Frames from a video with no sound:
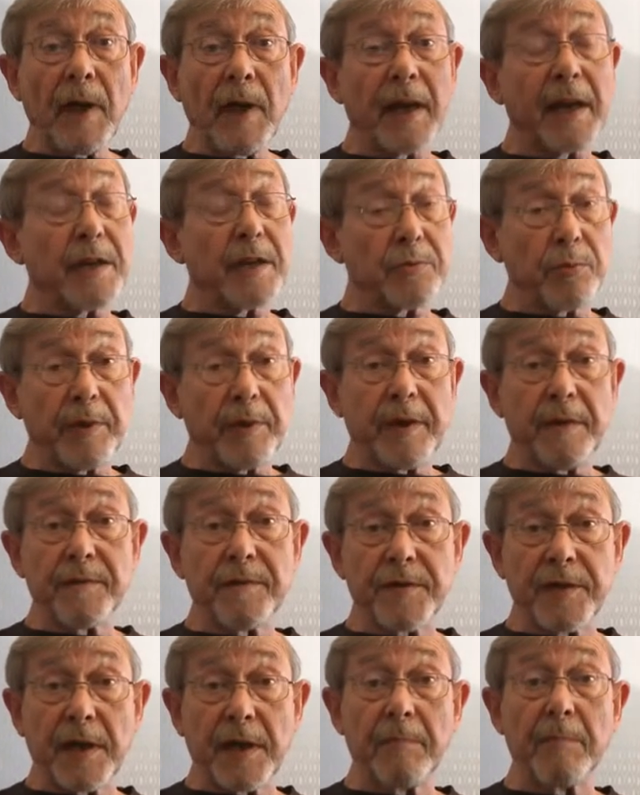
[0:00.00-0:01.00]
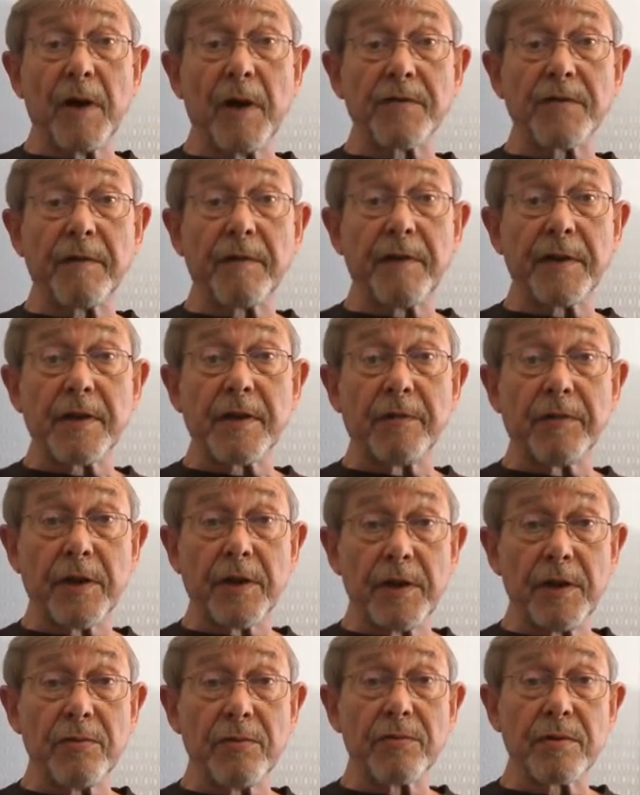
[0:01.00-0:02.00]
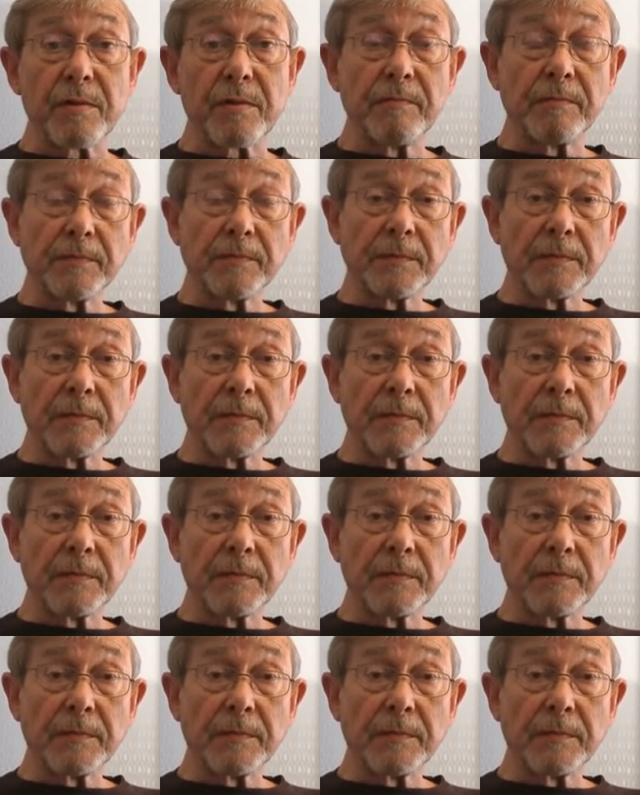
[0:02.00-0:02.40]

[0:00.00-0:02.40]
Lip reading: I guess we've seen most of it on the news.